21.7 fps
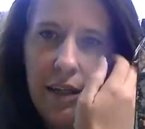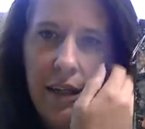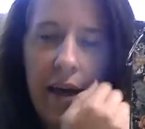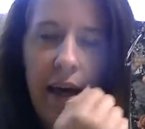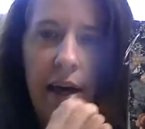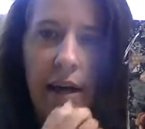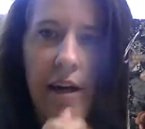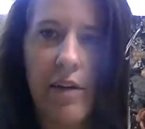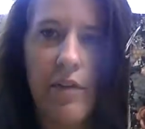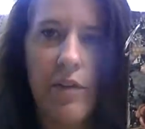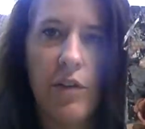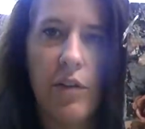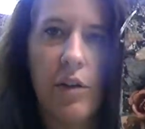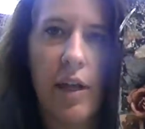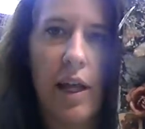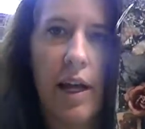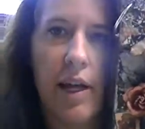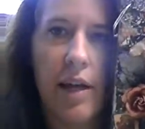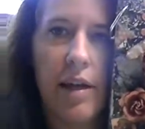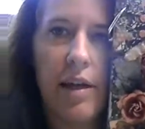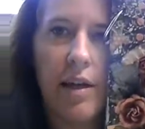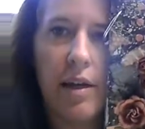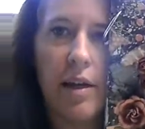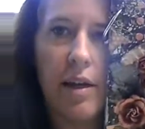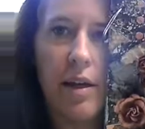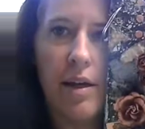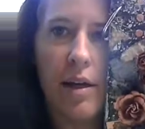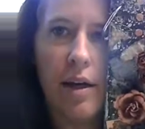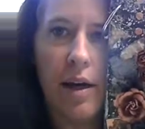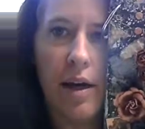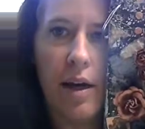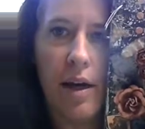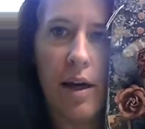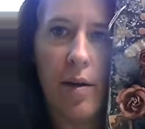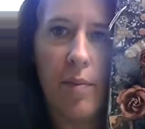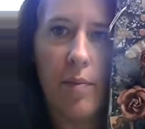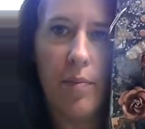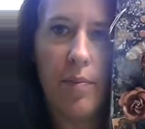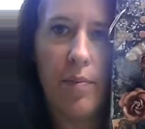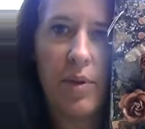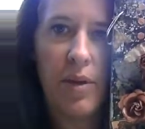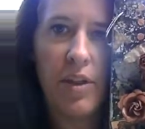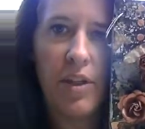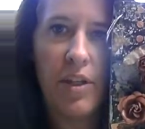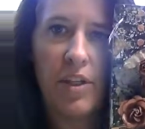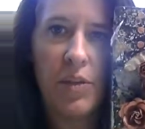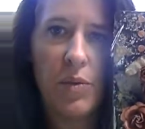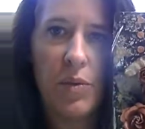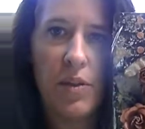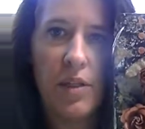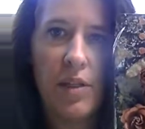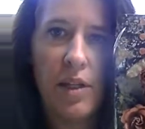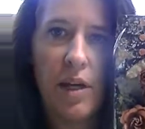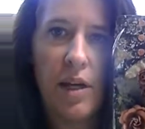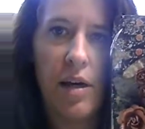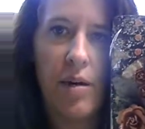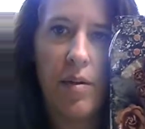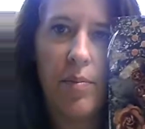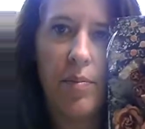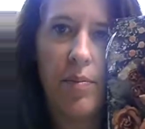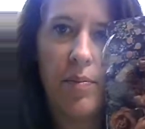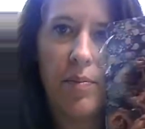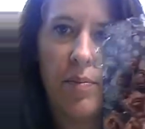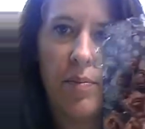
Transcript: that if you'd like. But this was the